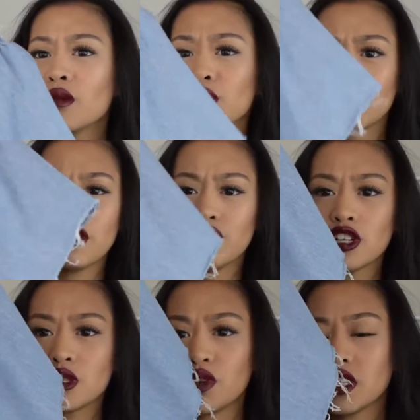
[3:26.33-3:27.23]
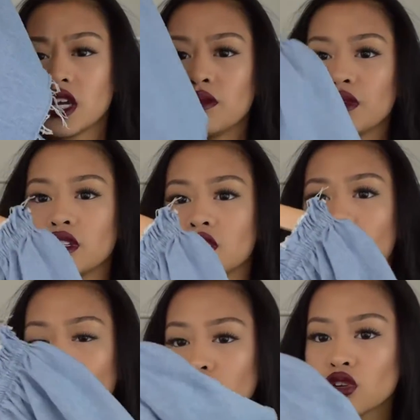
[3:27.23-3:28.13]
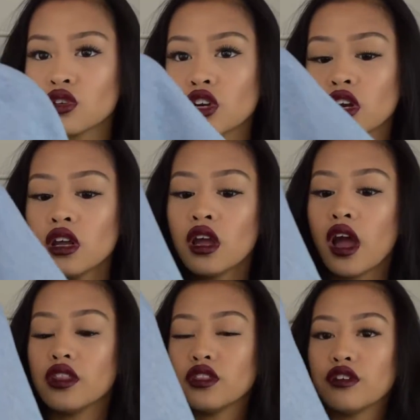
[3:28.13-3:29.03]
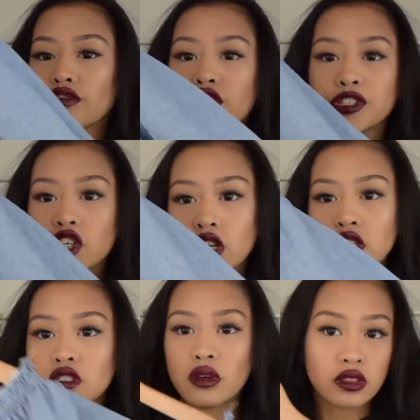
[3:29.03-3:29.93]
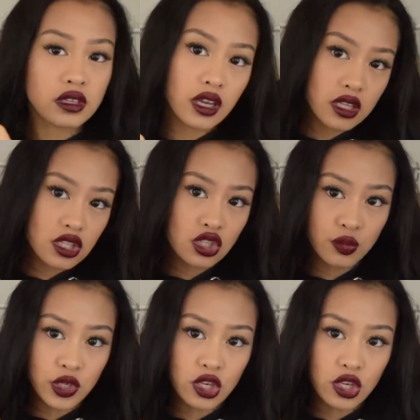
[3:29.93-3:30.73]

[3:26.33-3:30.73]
perfect for the springtime because of the off shoulder and the fringes, so I think it's super